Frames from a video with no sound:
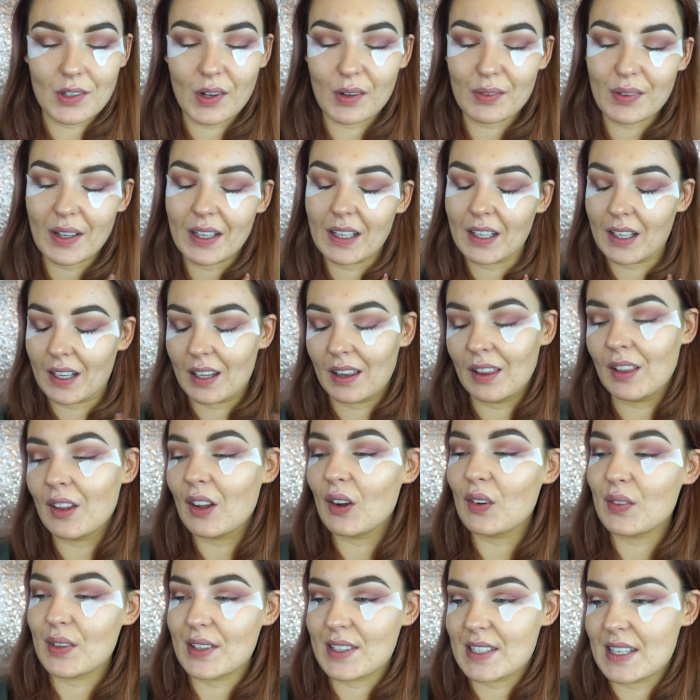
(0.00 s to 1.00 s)
off and I
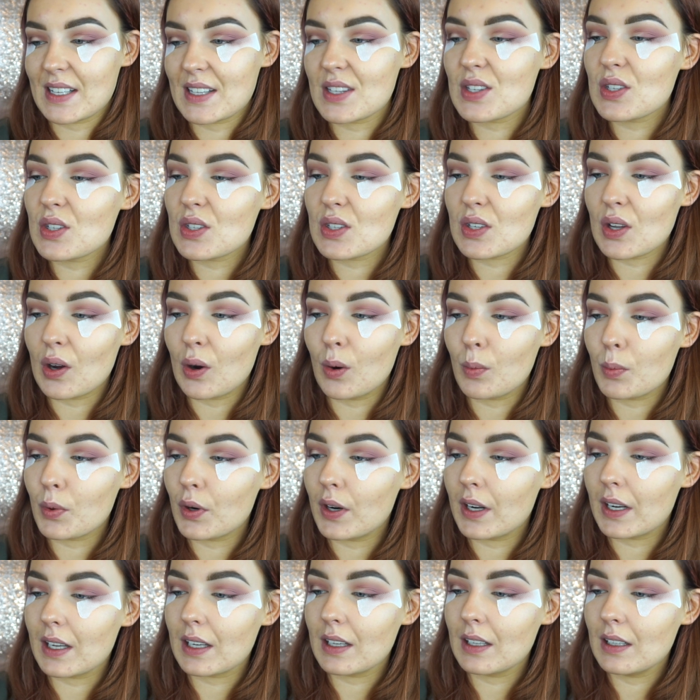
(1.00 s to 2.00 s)
love it, it's so
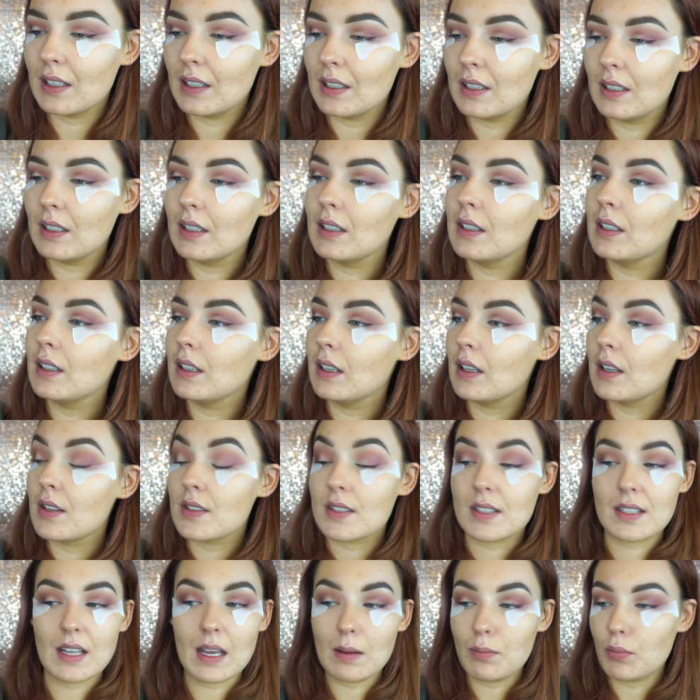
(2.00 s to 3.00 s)
pretty.
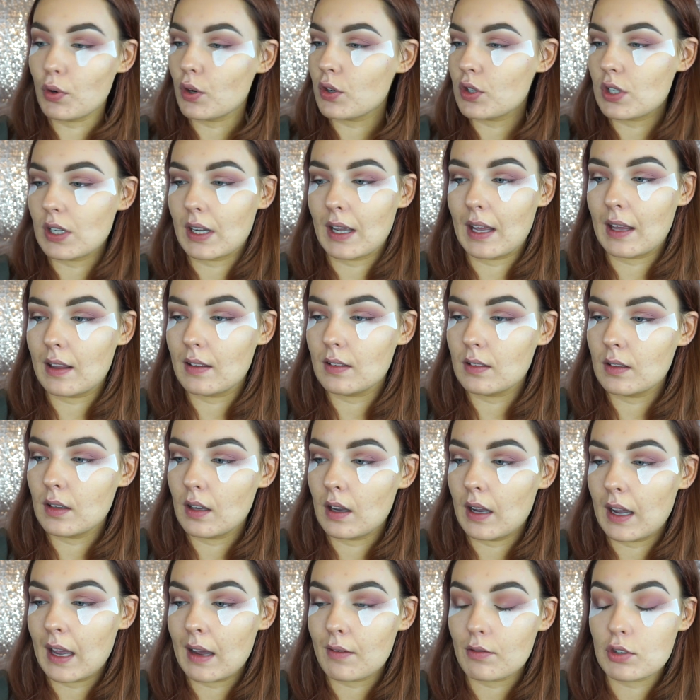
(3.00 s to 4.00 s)
Same brush again,
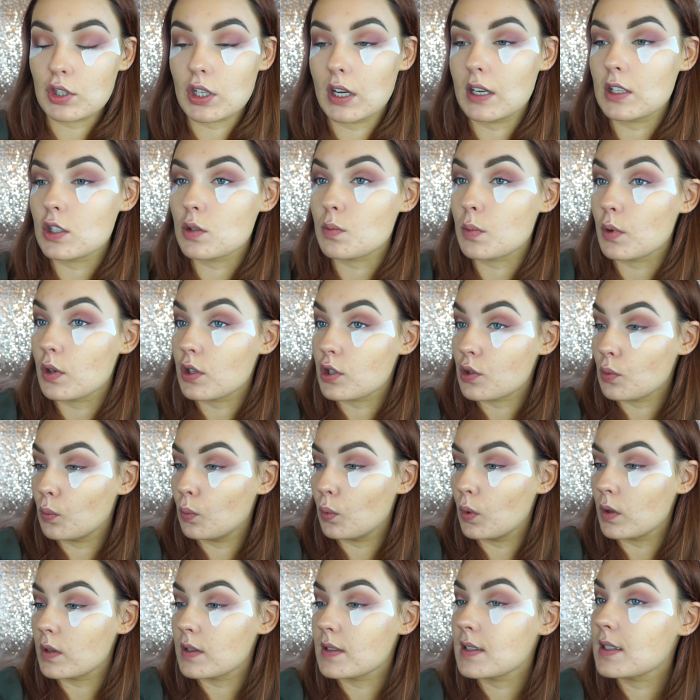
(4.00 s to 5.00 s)
I haven't changed brush
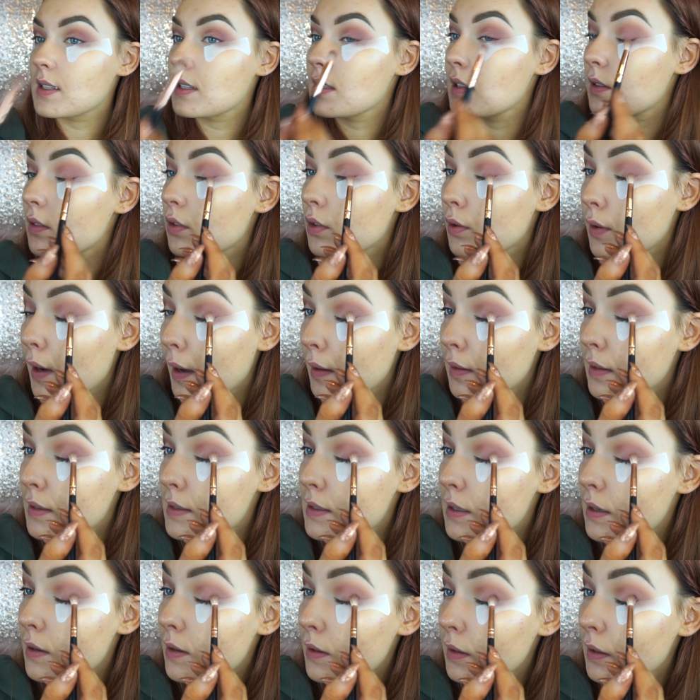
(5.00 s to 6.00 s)
once throughout
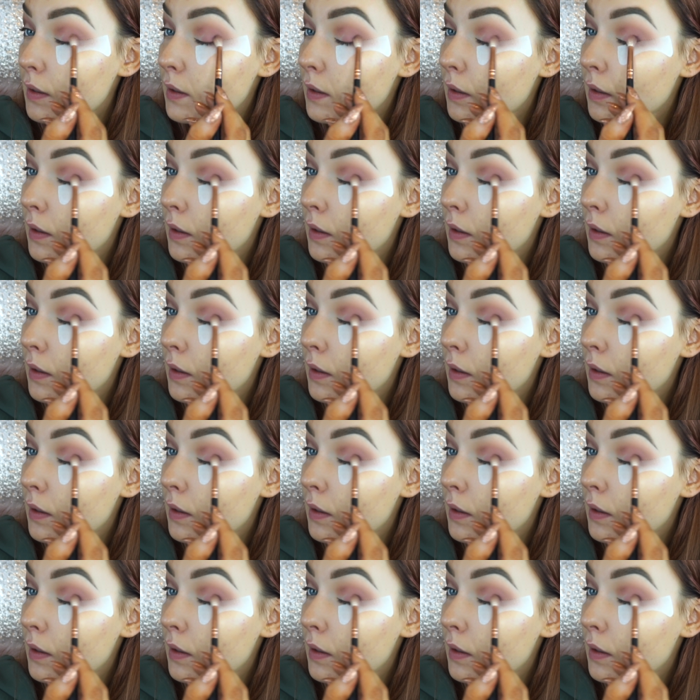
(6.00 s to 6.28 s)
this look.